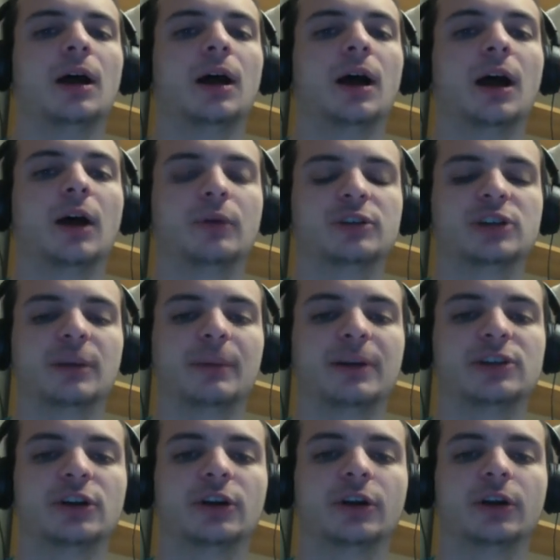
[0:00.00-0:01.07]
which I
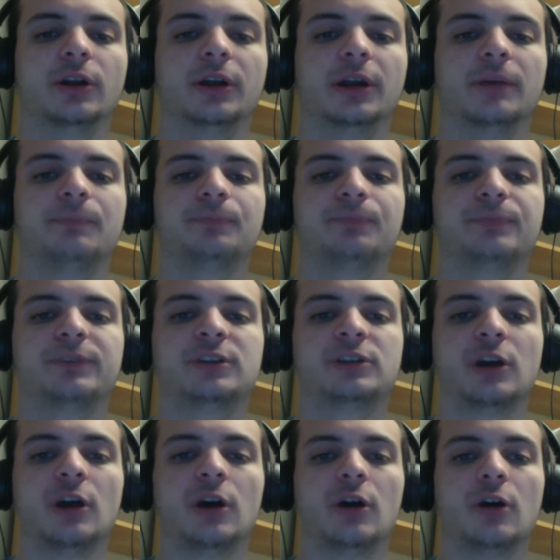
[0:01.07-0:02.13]
mentioned earlier.
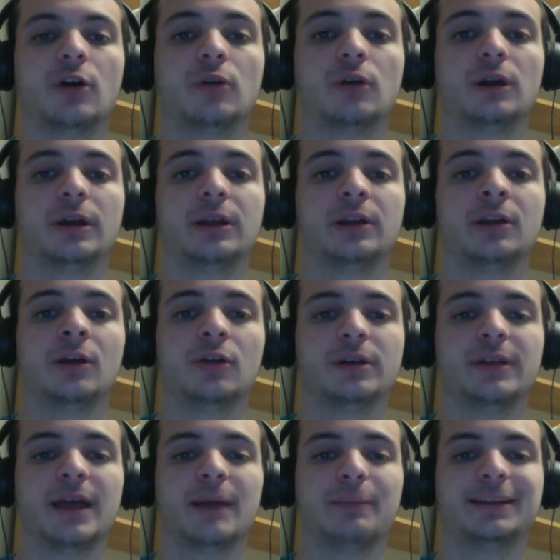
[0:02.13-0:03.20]
So, not only
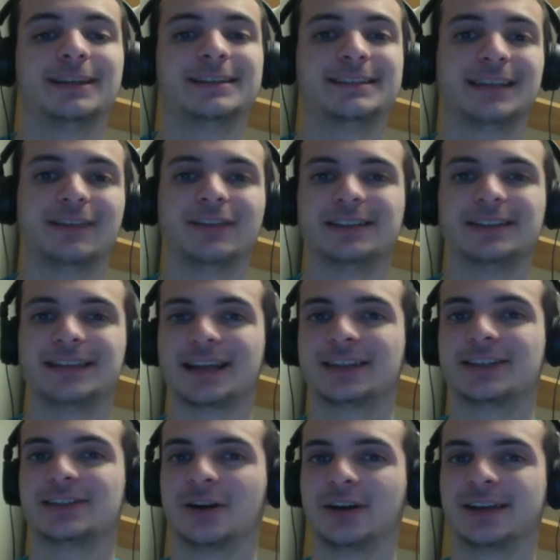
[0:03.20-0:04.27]
that, but the 7 attack to
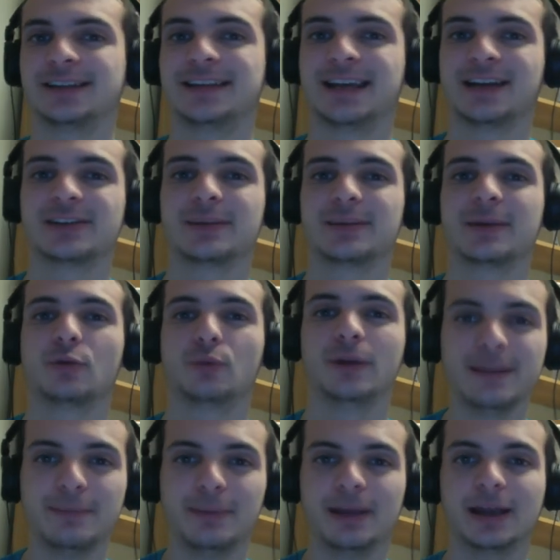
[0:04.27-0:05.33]
start can take out something
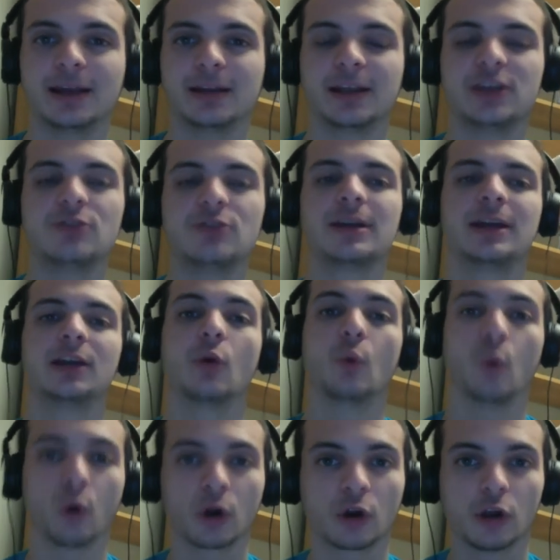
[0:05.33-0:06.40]
really big. Like, you can kill a
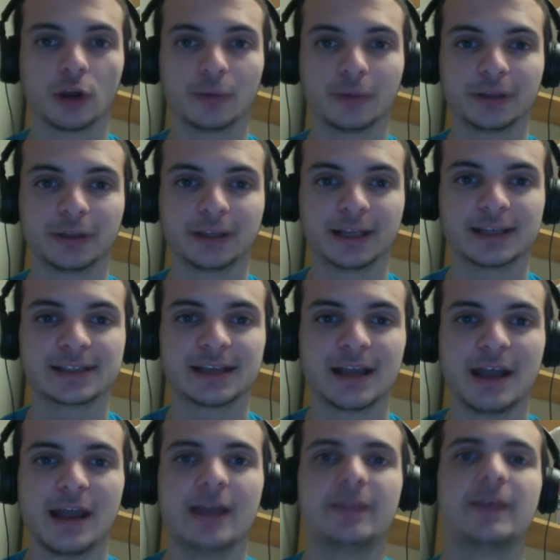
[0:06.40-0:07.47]
War Golem with this,
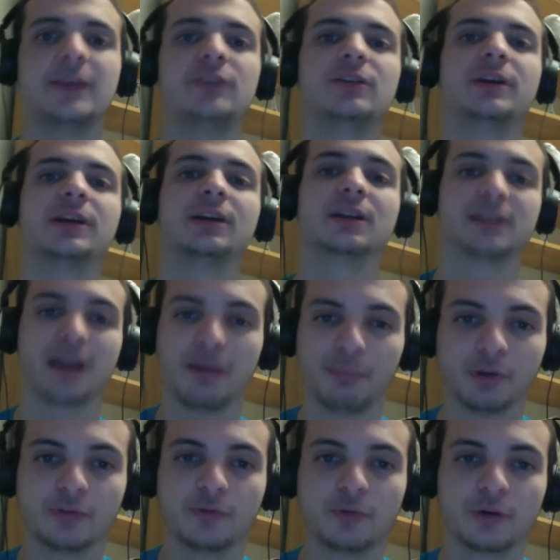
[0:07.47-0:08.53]
then you can kill a Temple
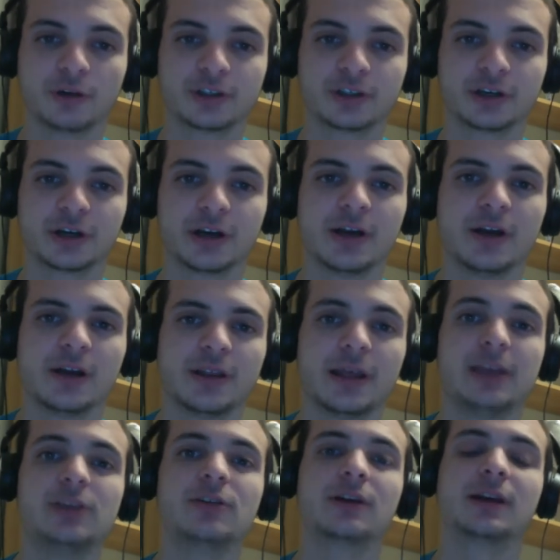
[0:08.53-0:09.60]
Enforcer,
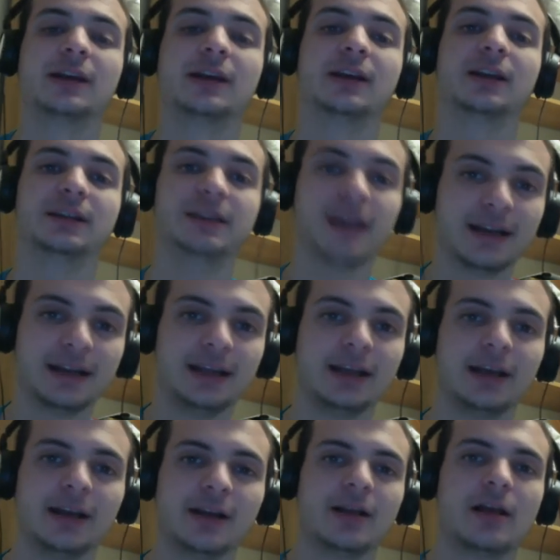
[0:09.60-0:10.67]
then you can kill a Yeti,
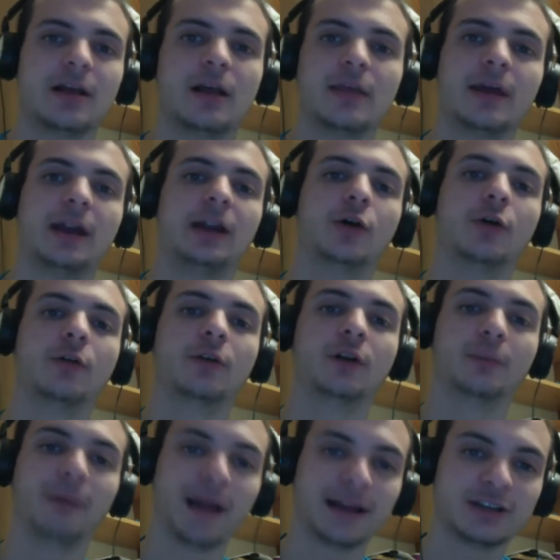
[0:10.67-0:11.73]
then an Ogre
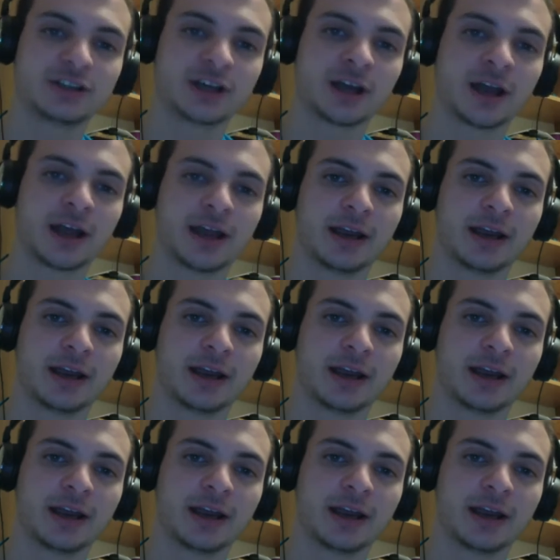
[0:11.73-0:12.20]
Magi,